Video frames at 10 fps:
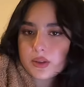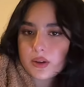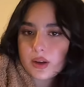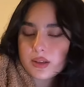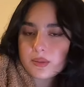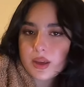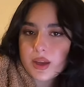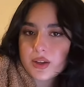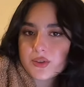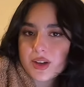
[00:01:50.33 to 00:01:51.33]
Sorry, guys, I'm
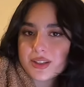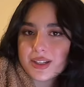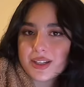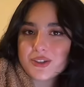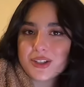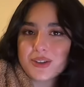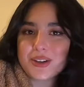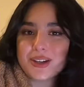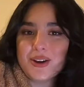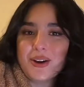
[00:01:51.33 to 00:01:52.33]
getting distracted literally
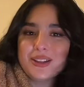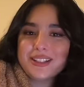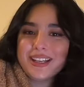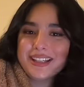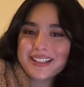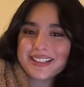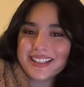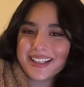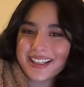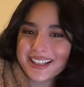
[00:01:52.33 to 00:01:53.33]
looking at
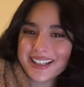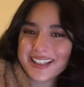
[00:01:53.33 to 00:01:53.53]
holidays.